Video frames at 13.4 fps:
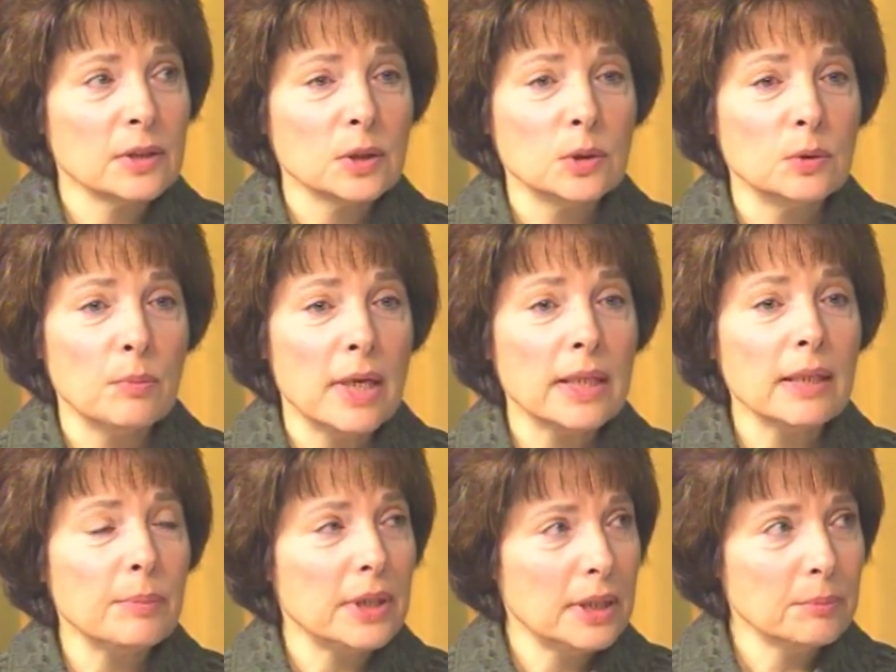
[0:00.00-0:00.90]
to
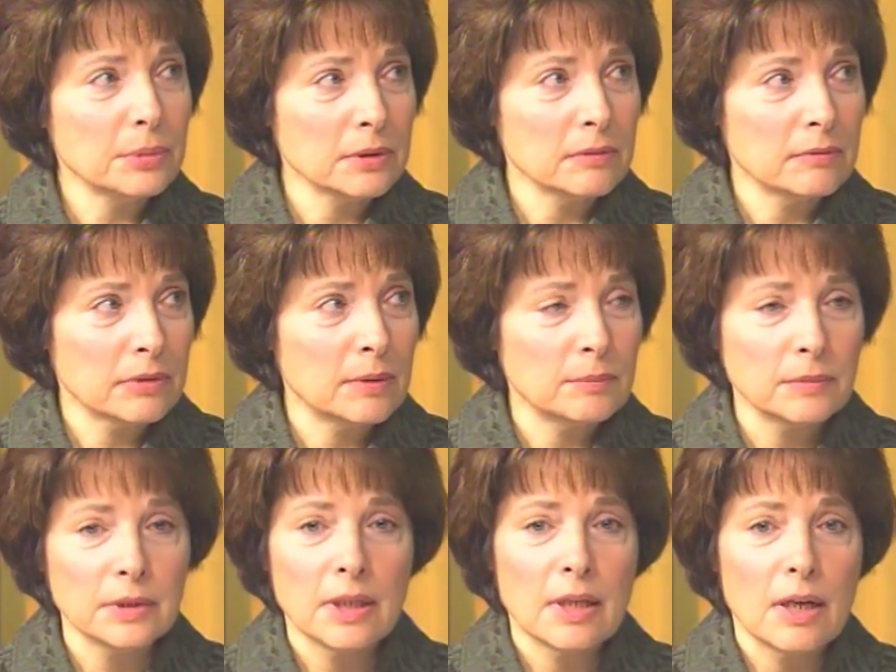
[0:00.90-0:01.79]
many people
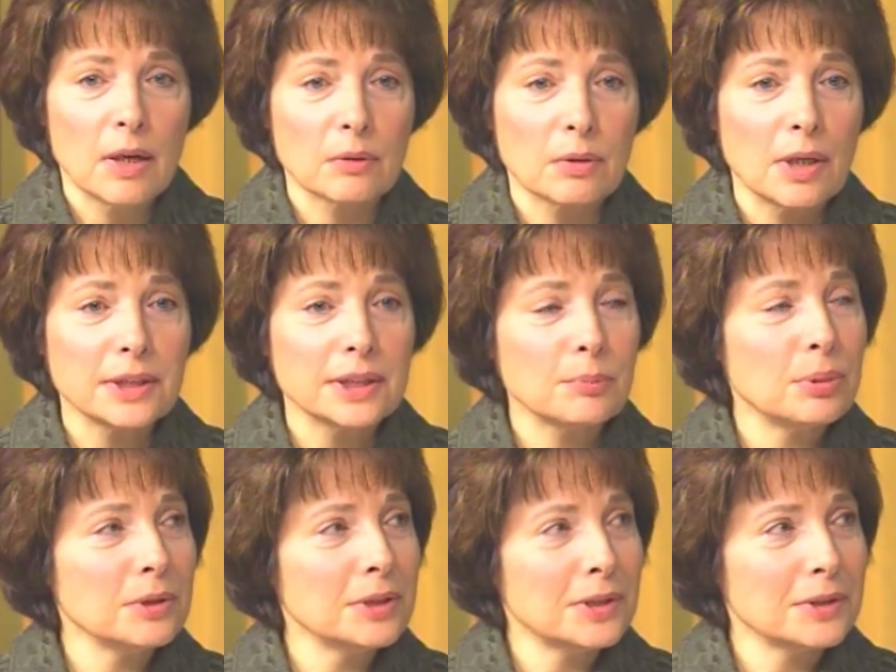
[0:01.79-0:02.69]
from across the
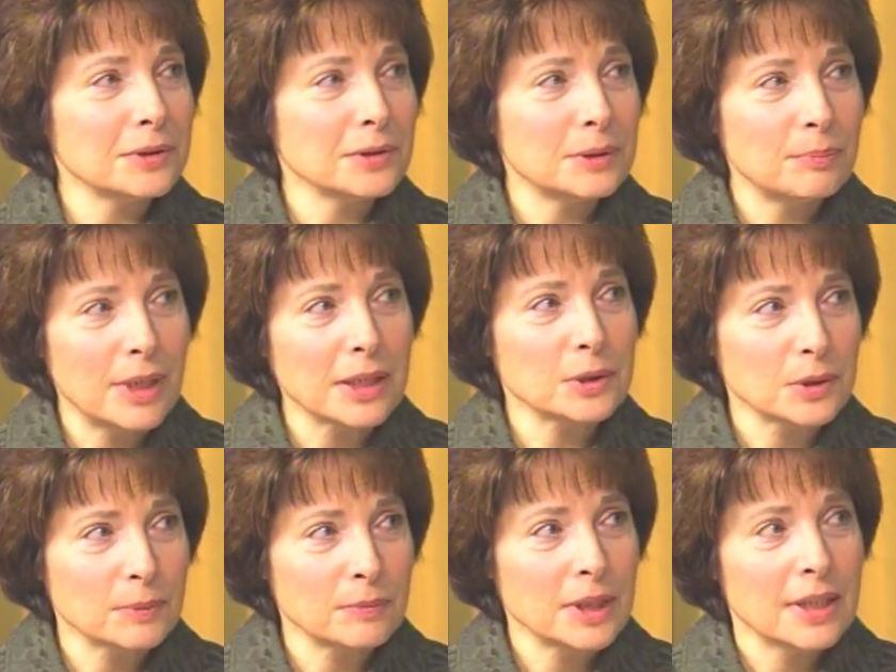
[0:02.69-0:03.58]
political
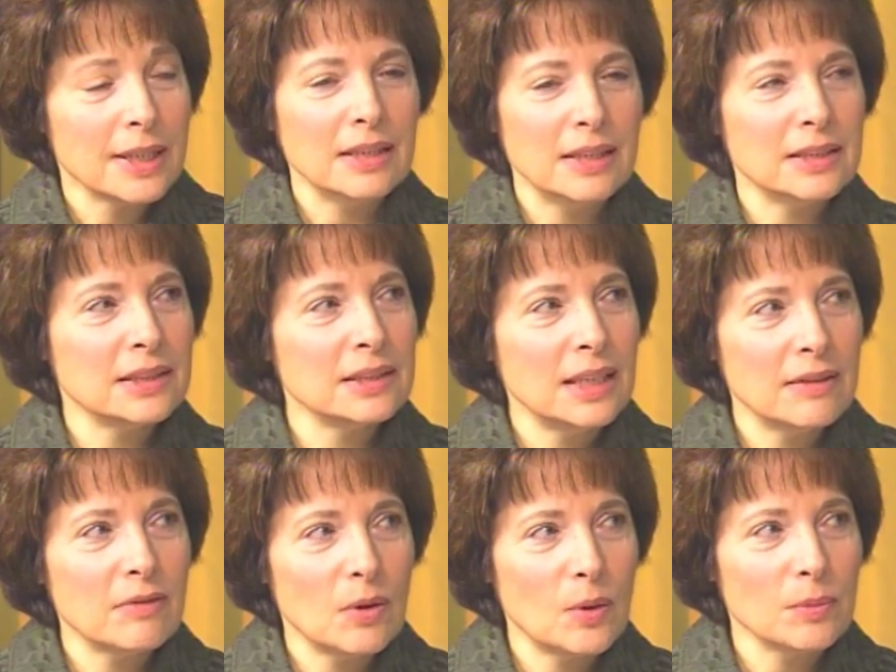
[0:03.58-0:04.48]
spectrum in his
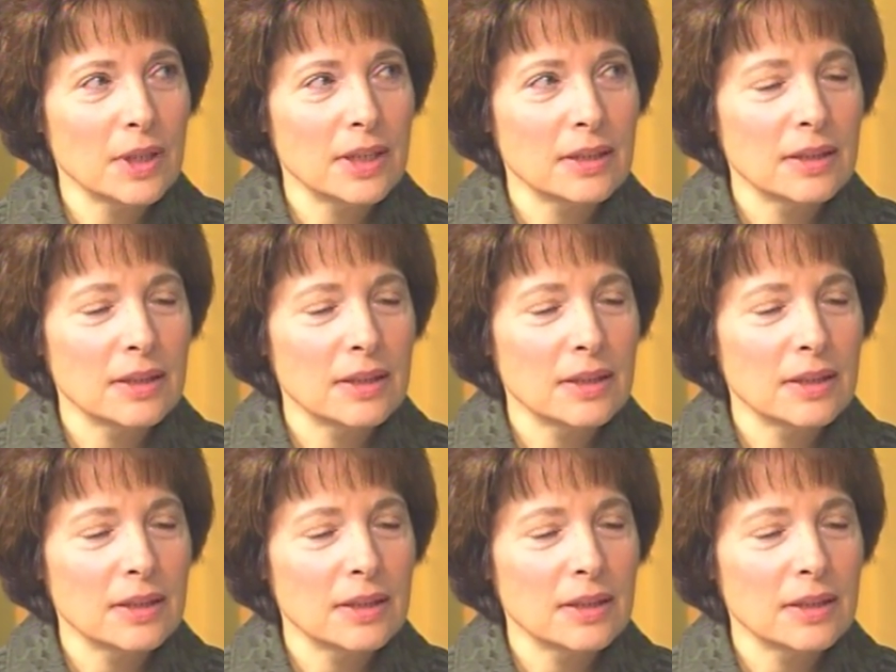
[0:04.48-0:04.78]
native homeland.